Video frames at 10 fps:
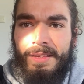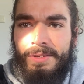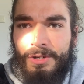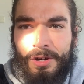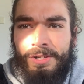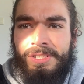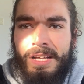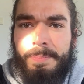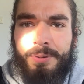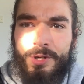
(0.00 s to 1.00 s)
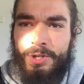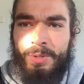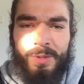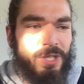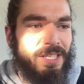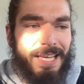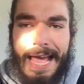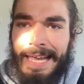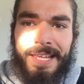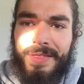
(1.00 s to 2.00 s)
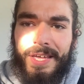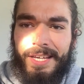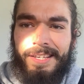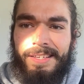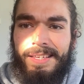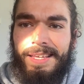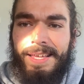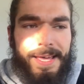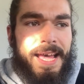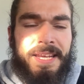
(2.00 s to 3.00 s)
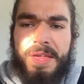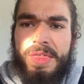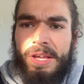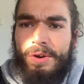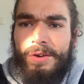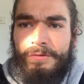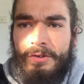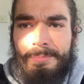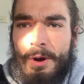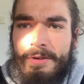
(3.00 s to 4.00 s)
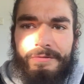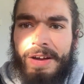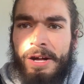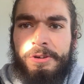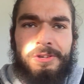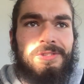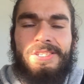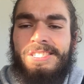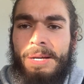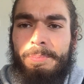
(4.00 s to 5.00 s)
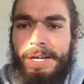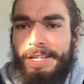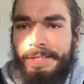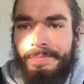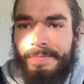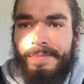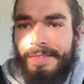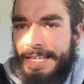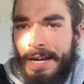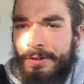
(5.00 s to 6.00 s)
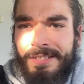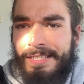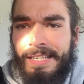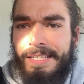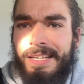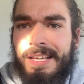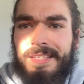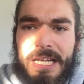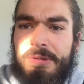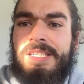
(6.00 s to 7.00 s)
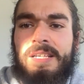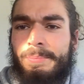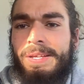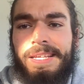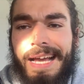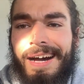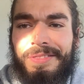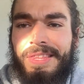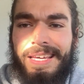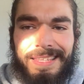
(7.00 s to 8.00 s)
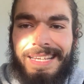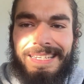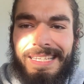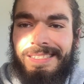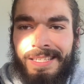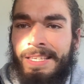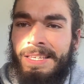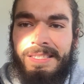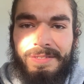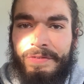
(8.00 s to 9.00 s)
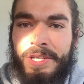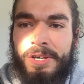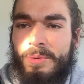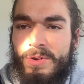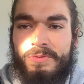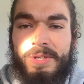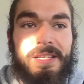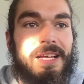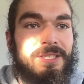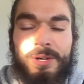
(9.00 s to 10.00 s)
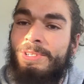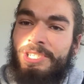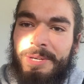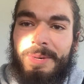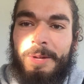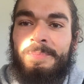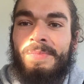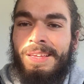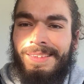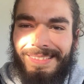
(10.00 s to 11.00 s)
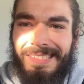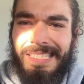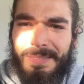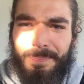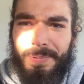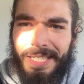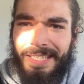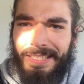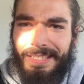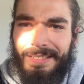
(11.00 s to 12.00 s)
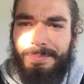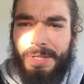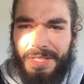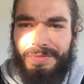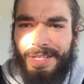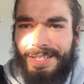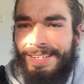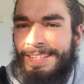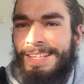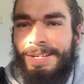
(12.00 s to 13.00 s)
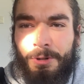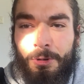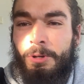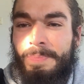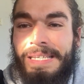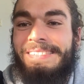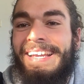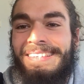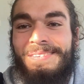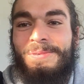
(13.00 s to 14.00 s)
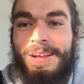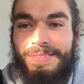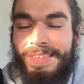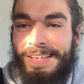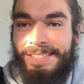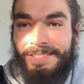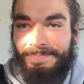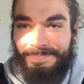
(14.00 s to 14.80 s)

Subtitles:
You got to start producing anything of remote value to somebody. Guaranteed there is somebody out there that needs to hear this video and realize, holy shit, man, this bearded motherfucker could be saying the right things.